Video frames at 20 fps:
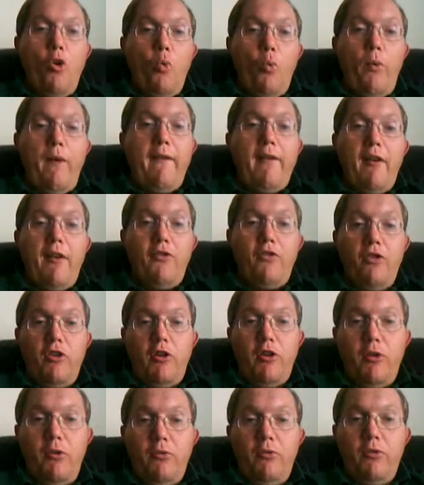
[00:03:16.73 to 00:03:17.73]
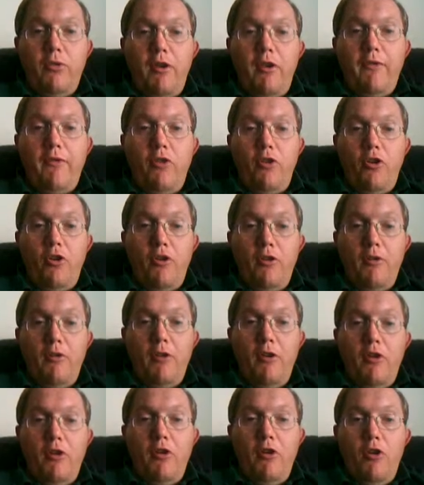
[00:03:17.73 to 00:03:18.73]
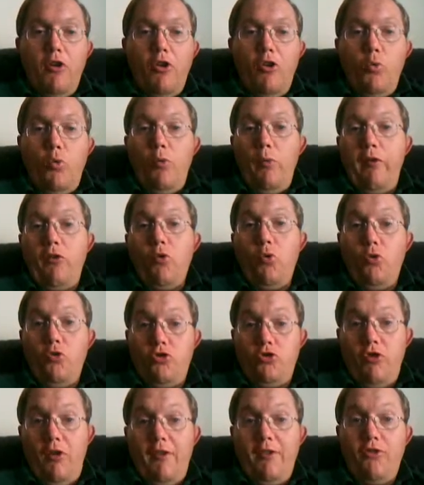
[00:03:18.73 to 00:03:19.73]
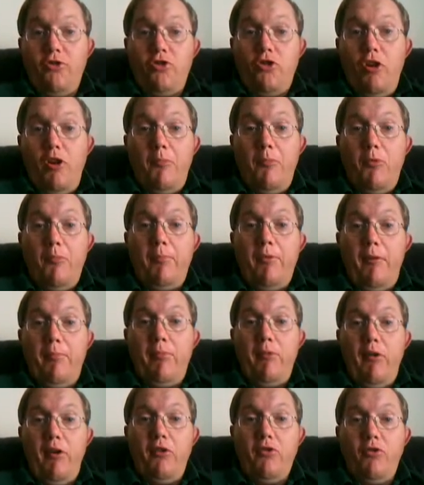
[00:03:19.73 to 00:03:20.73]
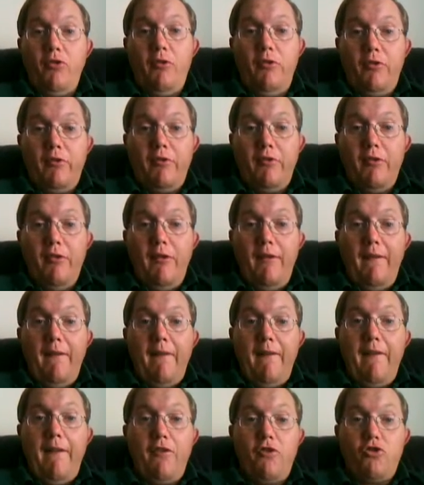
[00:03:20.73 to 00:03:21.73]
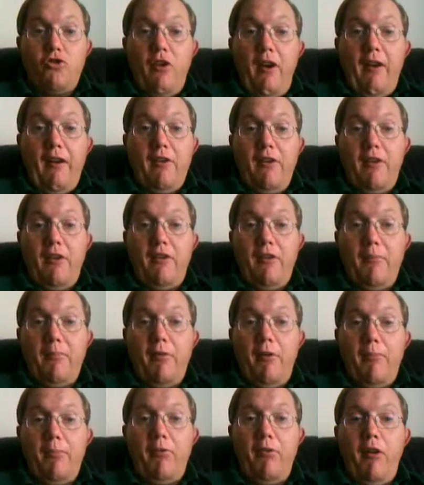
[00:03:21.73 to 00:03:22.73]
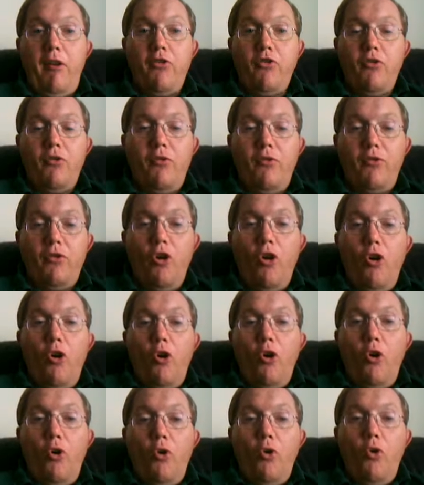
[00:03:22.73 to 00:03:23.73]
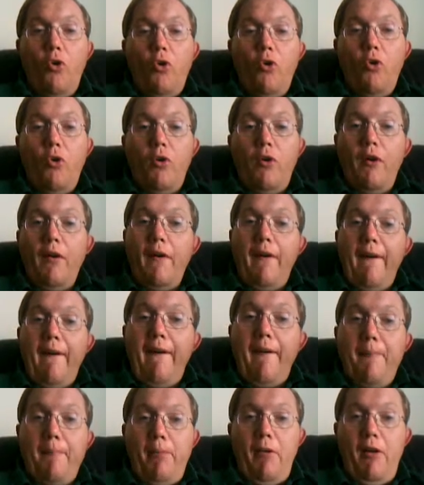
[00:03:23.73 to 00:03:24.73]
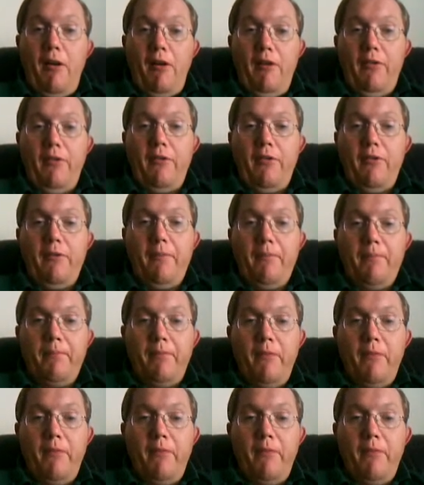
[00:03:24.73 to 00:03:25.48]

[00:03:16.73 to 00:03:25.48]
We tend to use either what we call transdermal preparations, injected preparations, or implants.